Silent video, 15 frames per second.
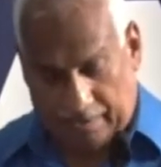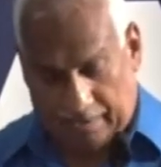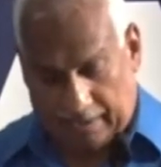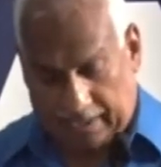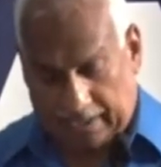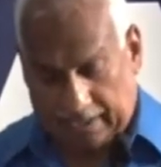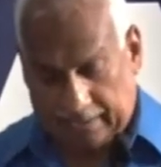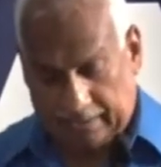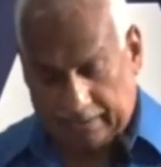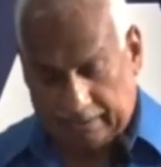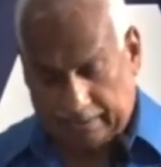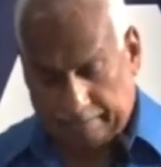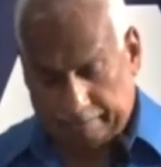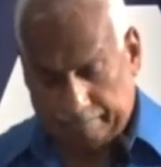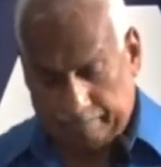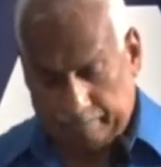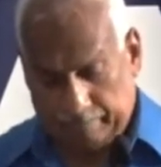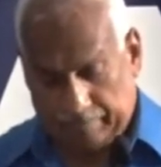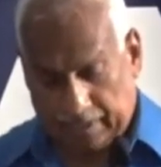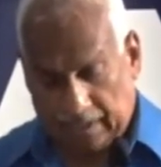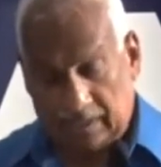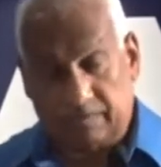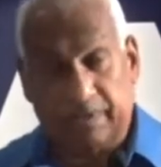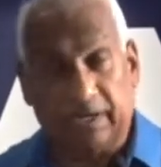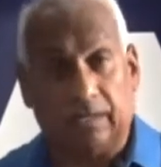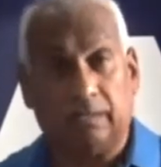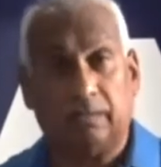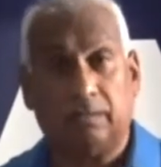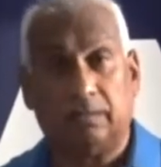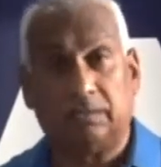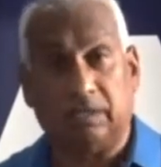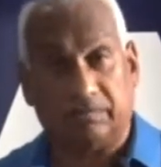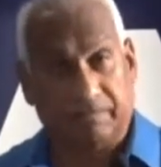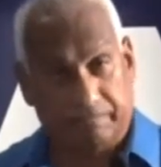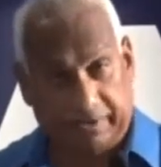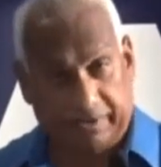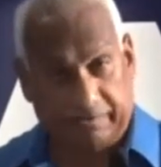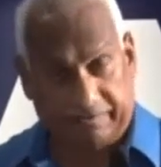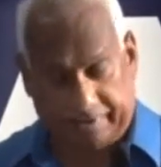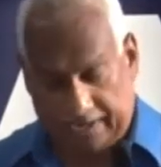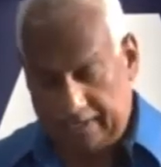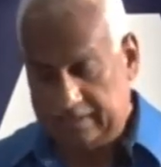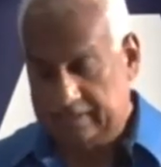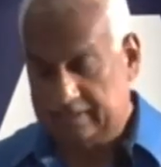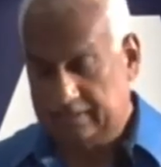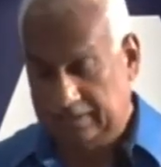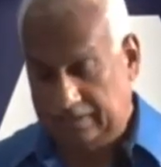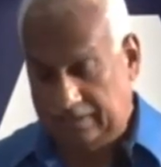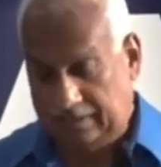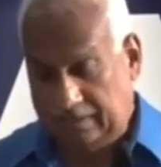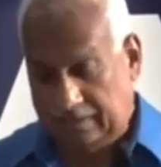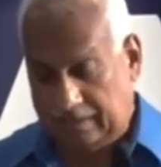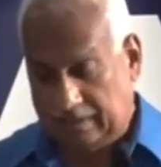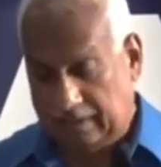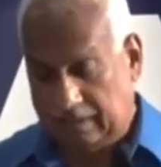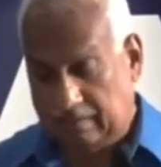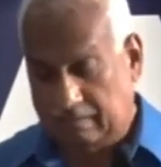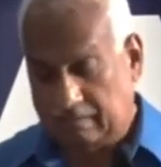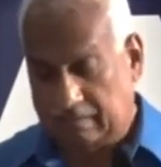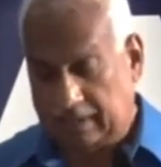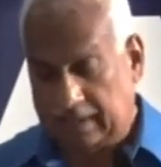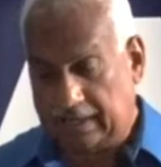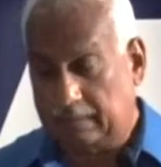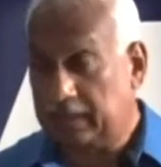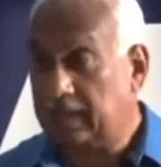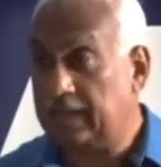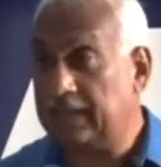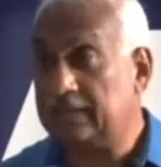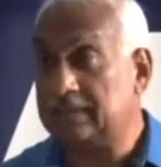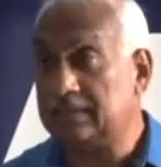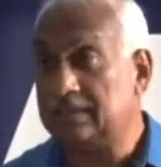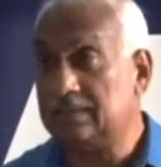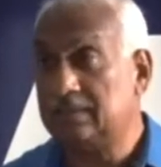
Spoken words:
And it's been a tough fight, and I would like to